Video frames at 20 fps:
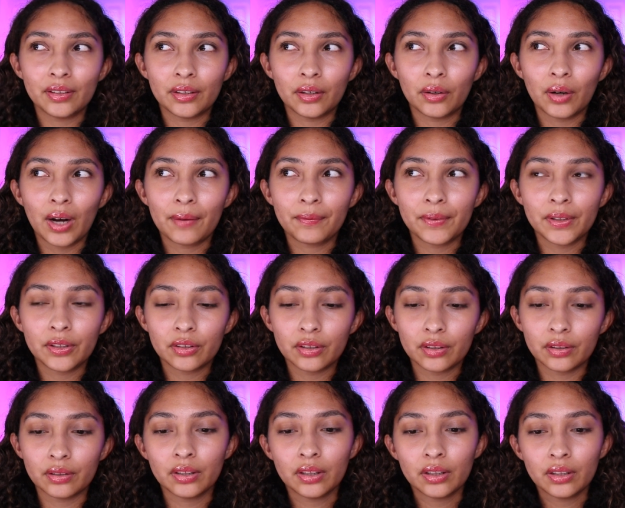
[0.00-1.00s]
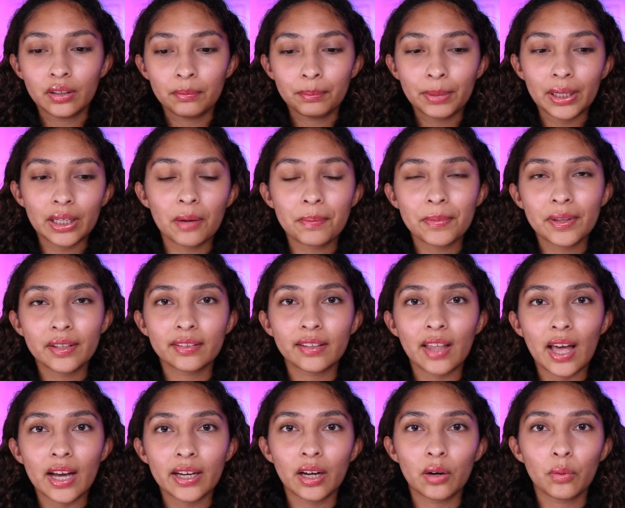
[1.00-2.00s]
you know, having to pick up the
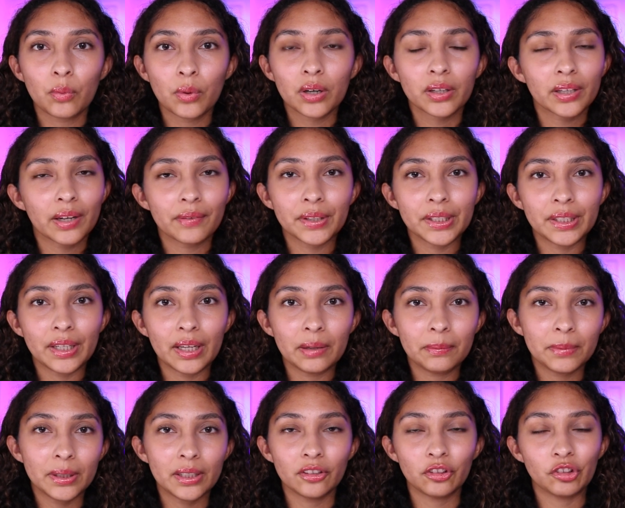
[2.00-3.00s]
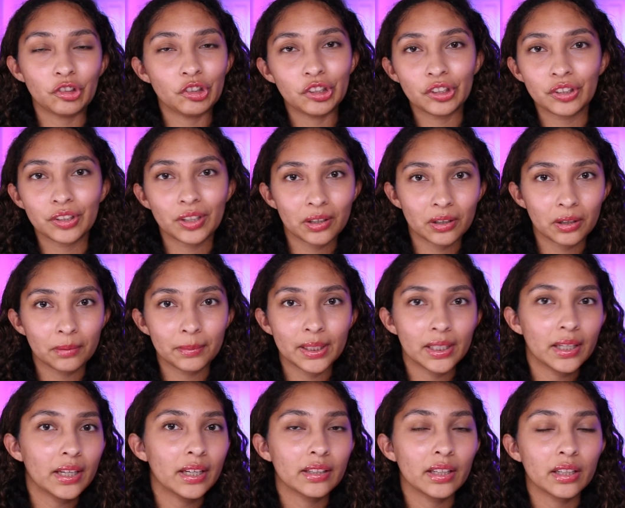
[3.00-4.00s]
slack at work every day because she's not
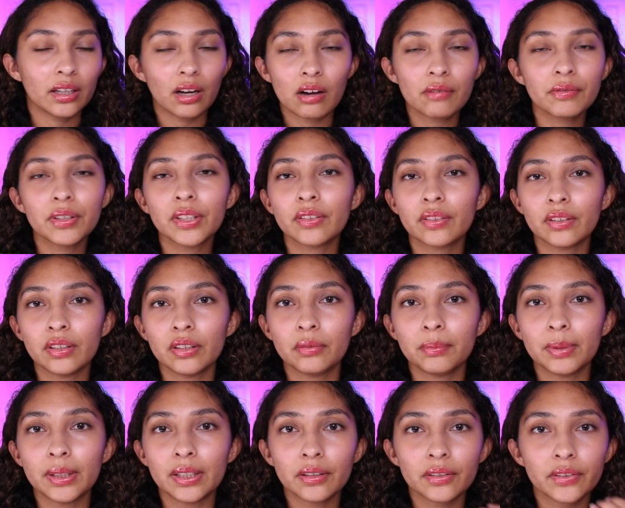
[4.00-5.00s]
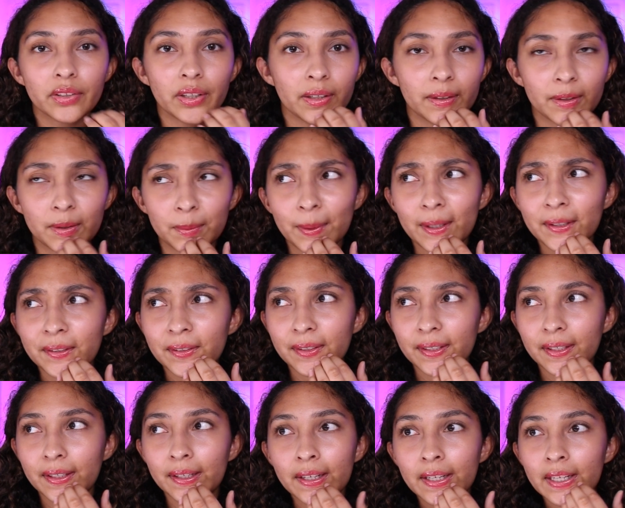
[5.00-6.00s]
coming in, like obviously you'd be irritated,
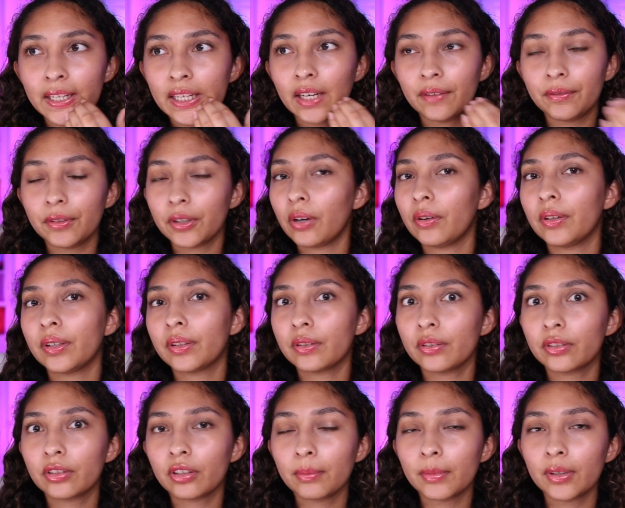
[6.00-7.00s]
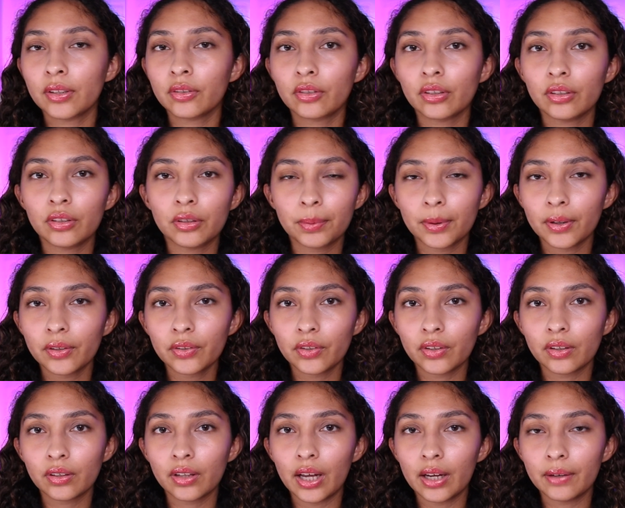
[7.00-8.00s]
especially if you're going through so much in your
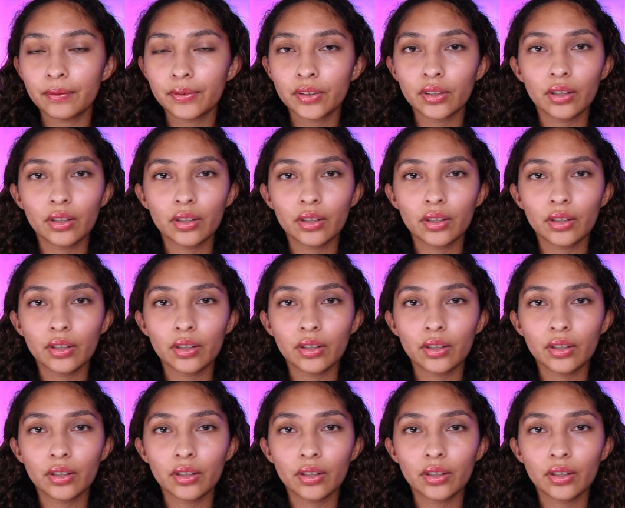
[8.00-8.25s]
personal life.